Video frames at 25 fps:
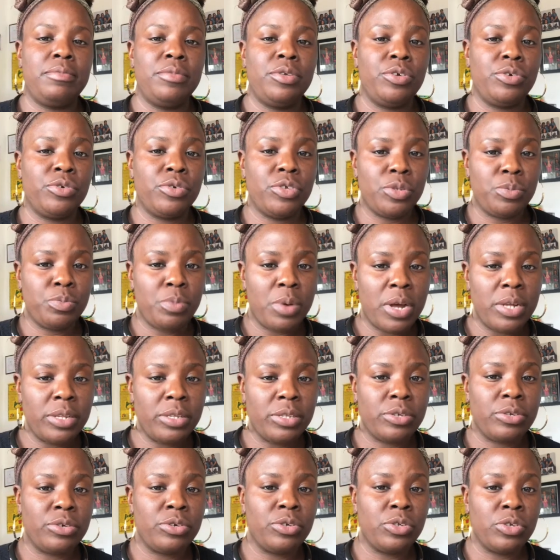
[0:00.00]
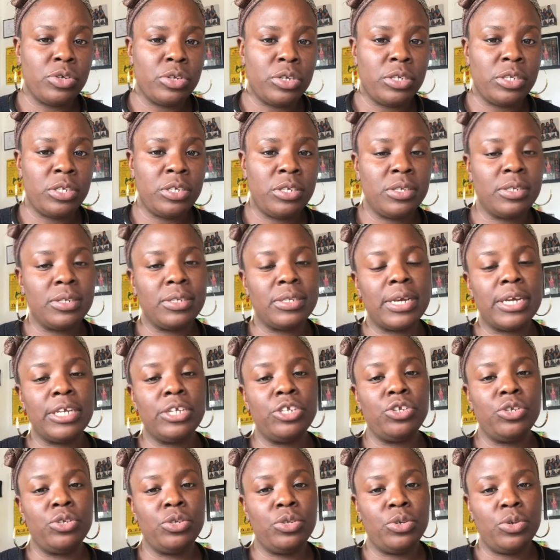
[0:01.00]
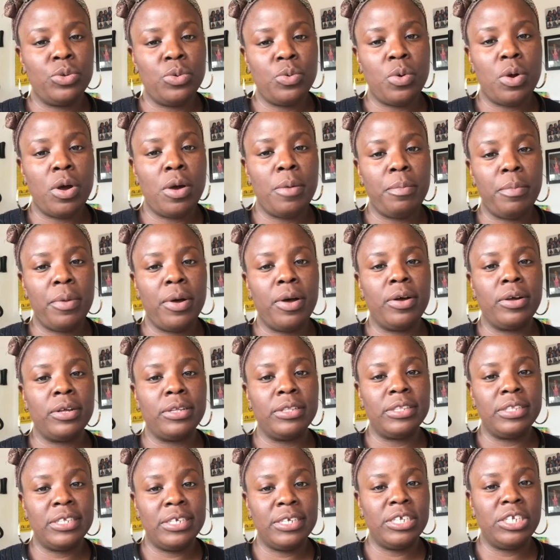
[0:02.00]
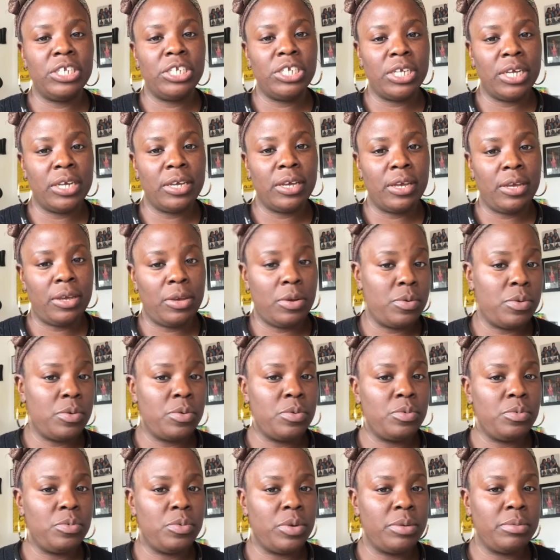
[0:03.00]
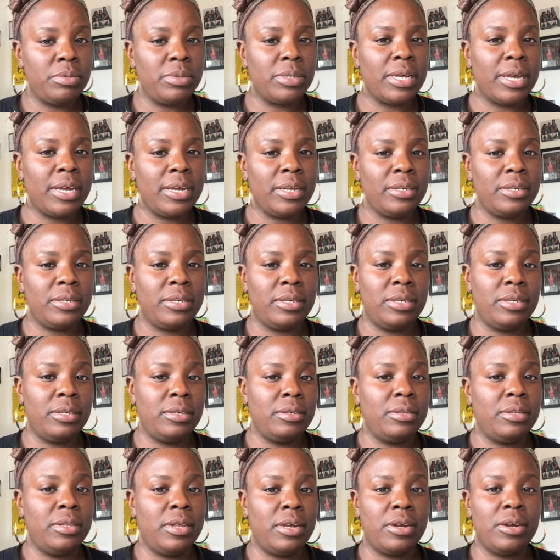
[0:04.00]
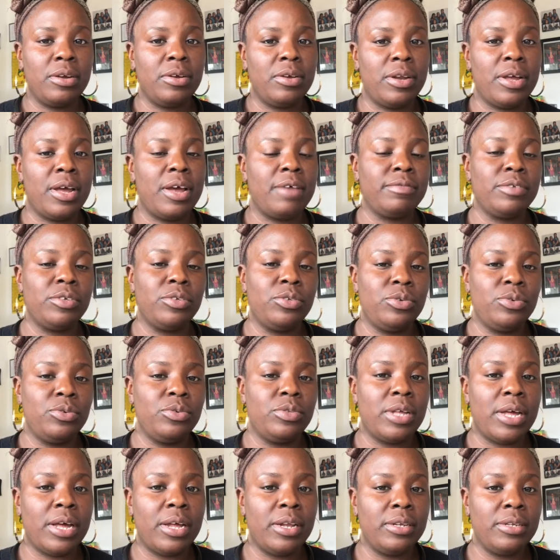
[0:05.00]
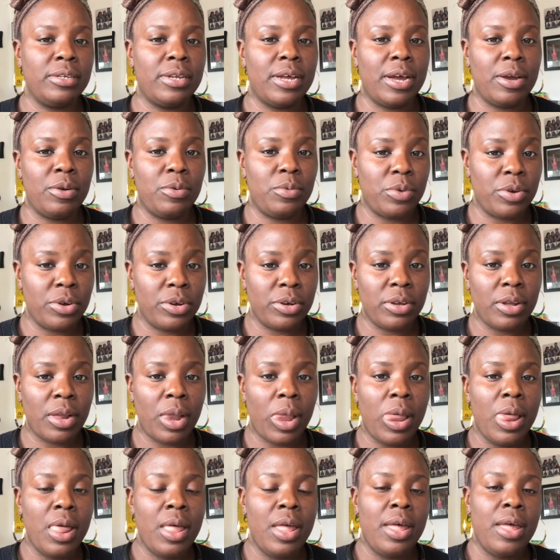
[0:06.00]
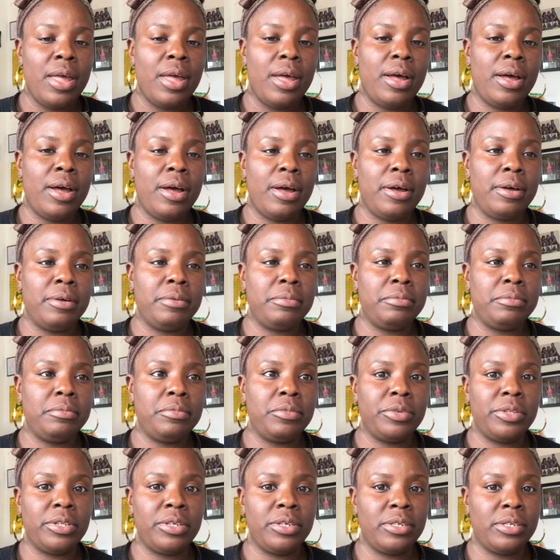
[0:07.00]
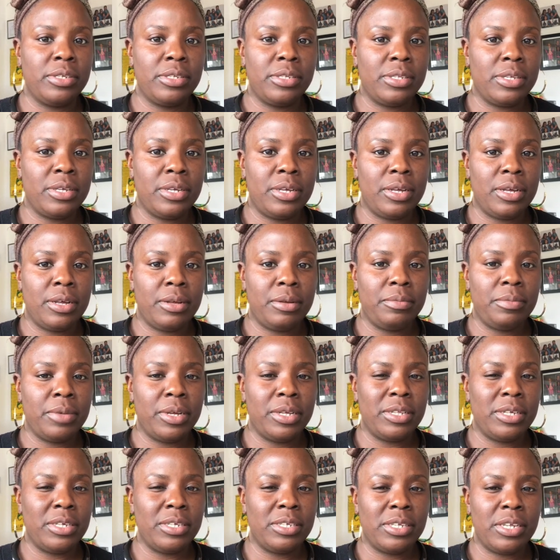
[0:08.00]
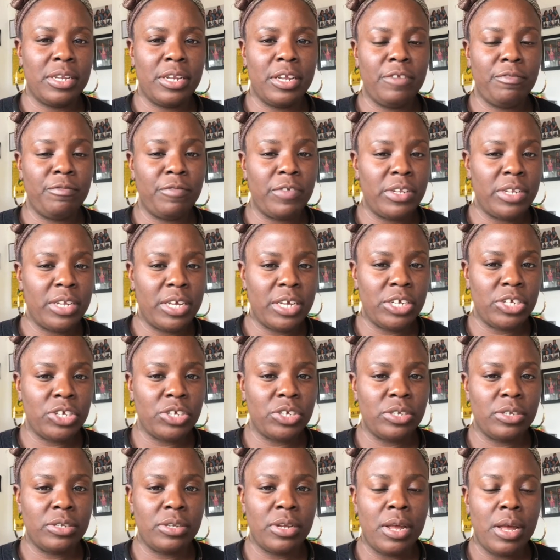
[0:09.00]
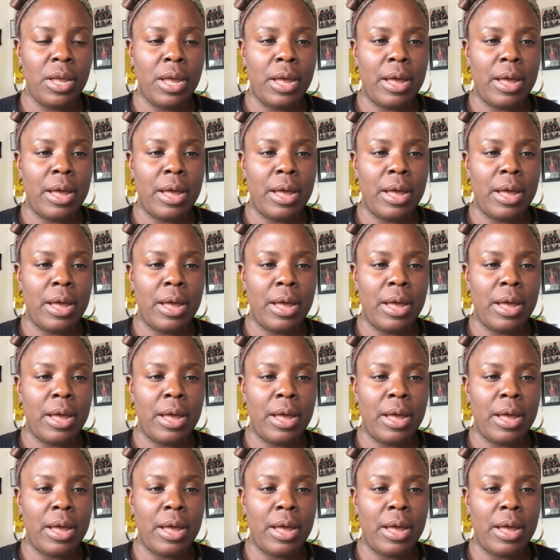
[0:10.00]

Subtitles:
your sponsor is going to need to sign you up on the JKO website. They're going to have to do that at work. Whether it's I think it's an invitation,